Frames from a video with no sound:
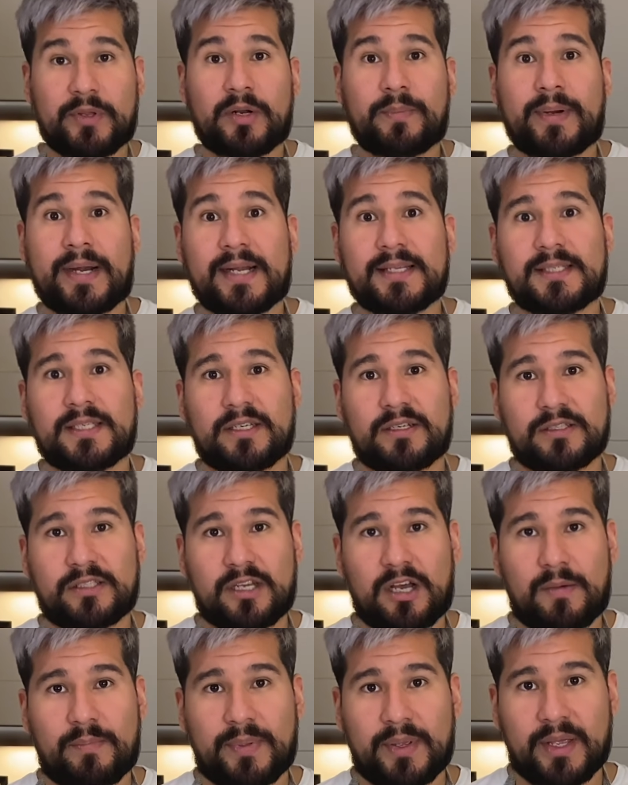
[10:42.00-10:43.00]
of parsley on
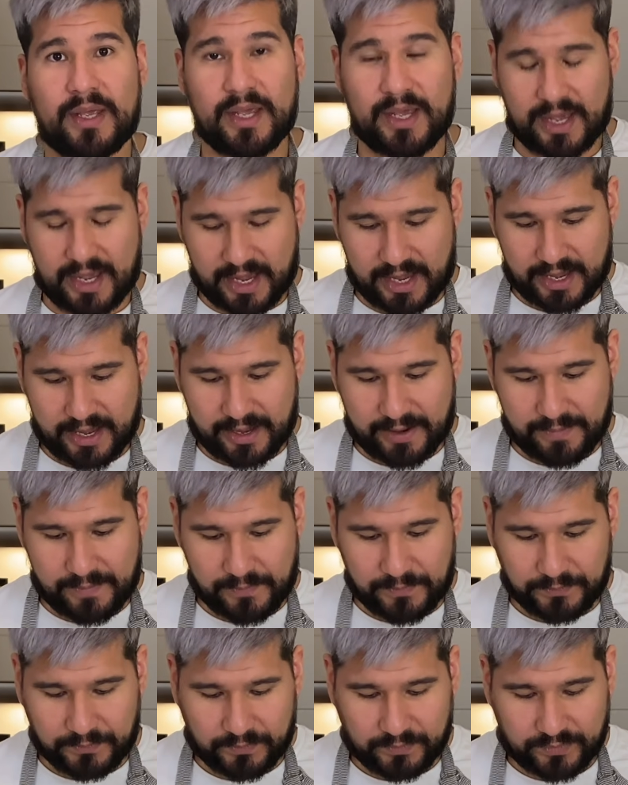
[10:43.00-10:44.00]
top,
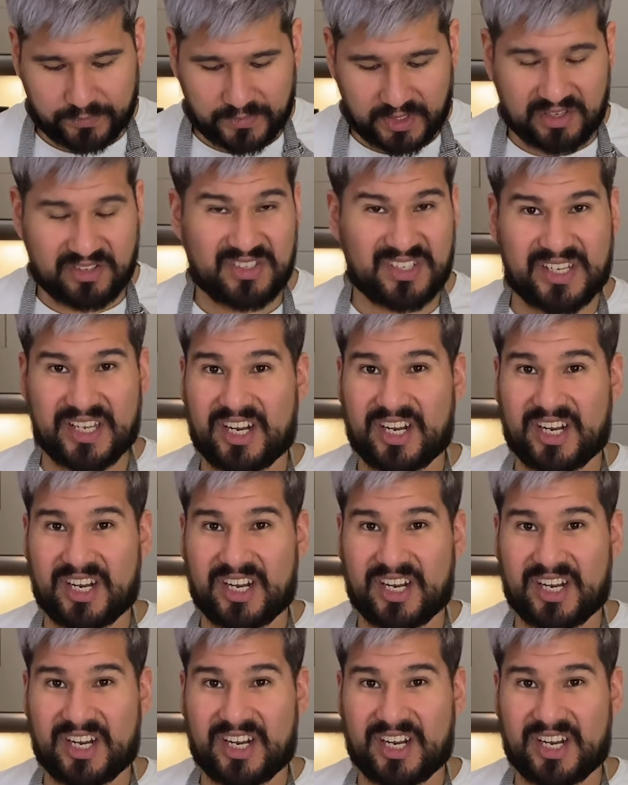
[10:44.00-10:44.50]
just